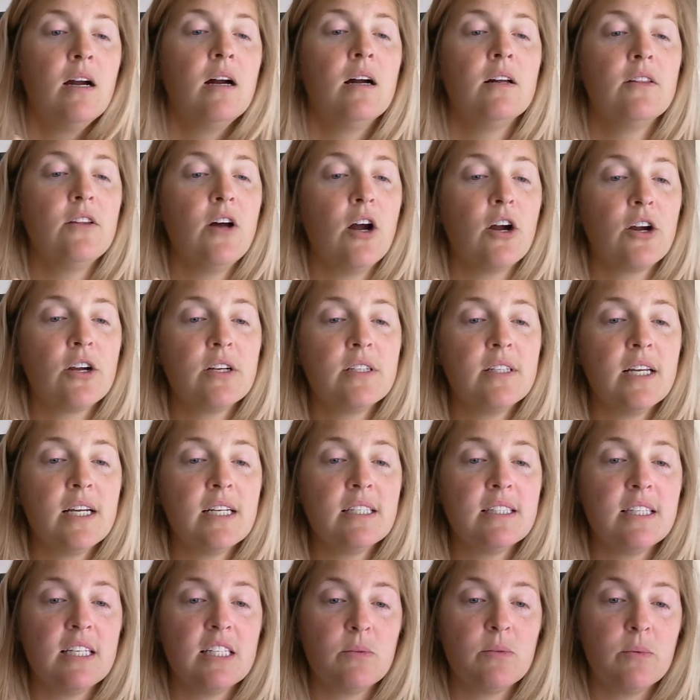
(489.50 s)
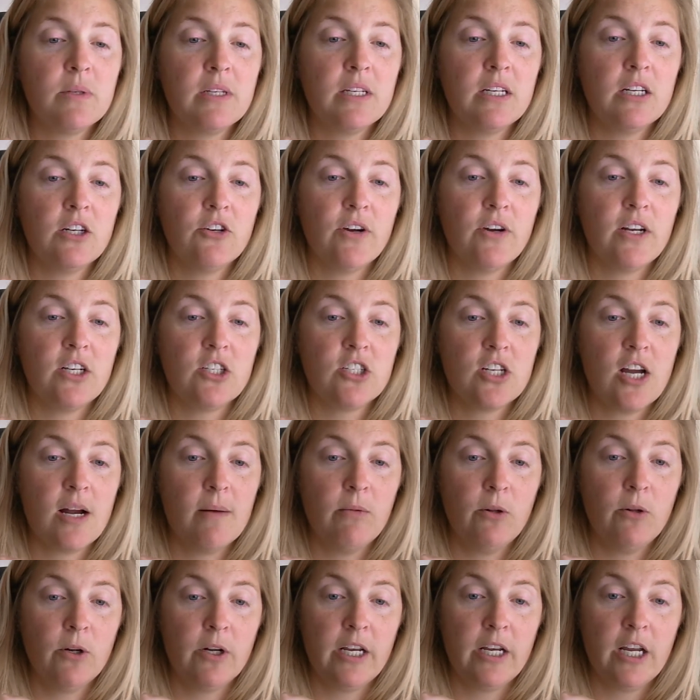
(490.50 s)
The architect says we did a great
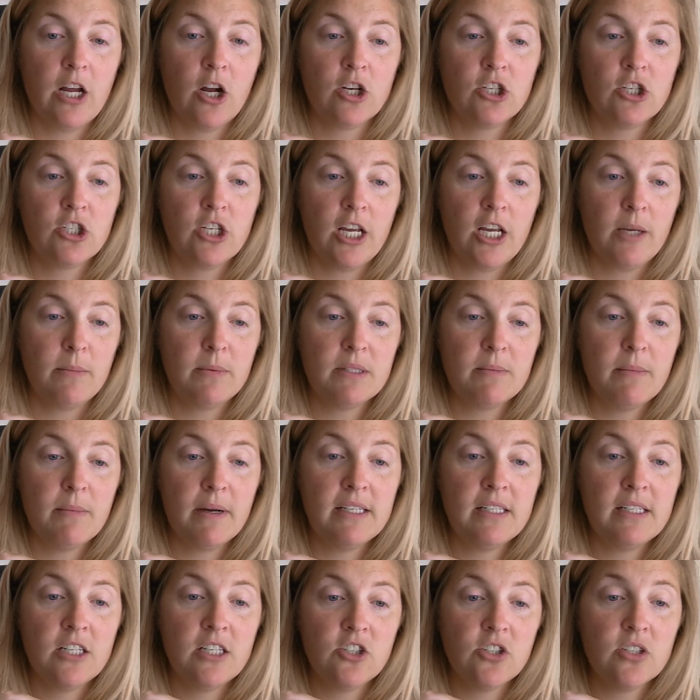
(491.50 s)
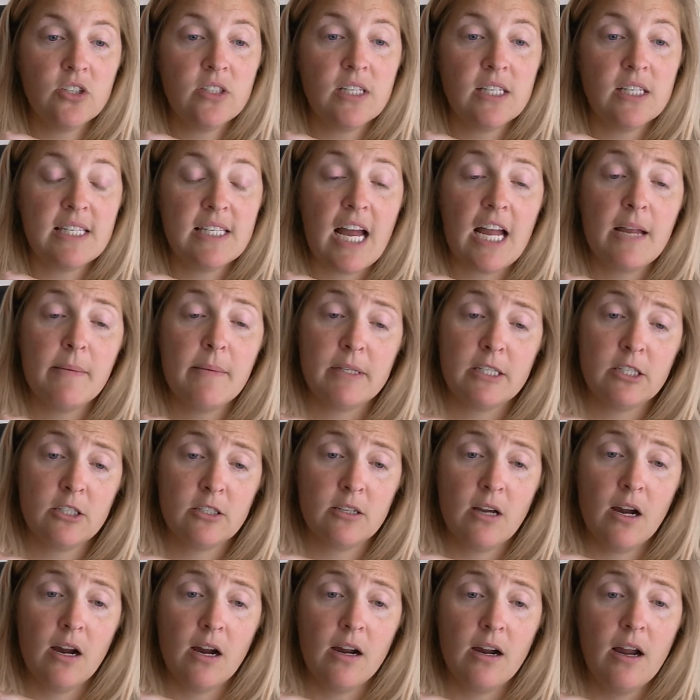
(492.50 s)
job learning our shapes. My teacher says I am a
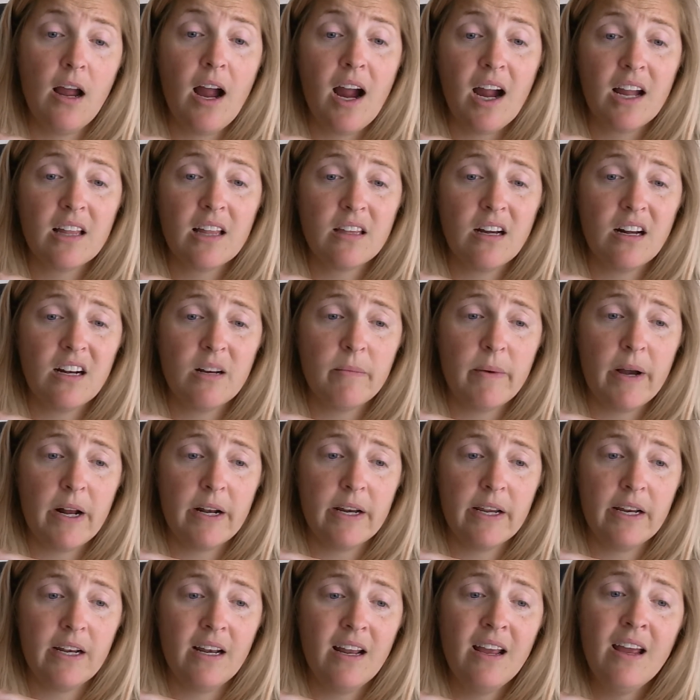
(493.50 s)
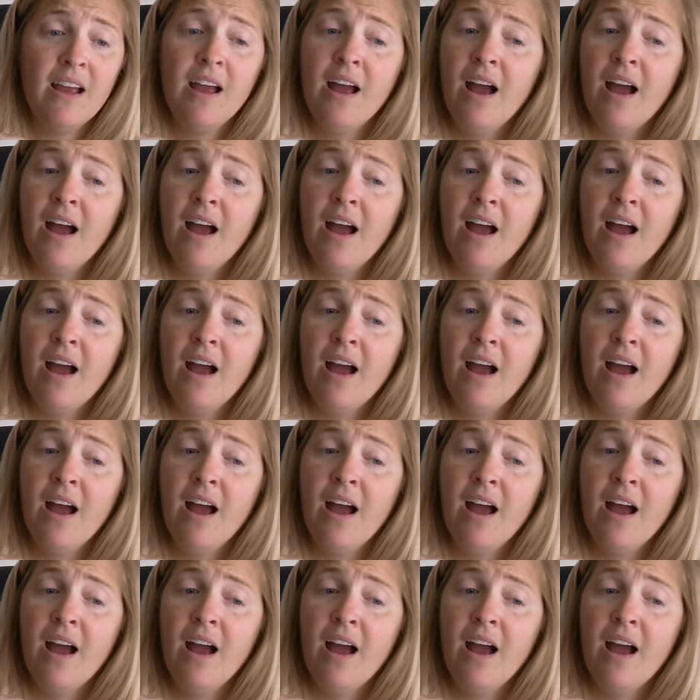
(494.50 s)
star. I thought about it.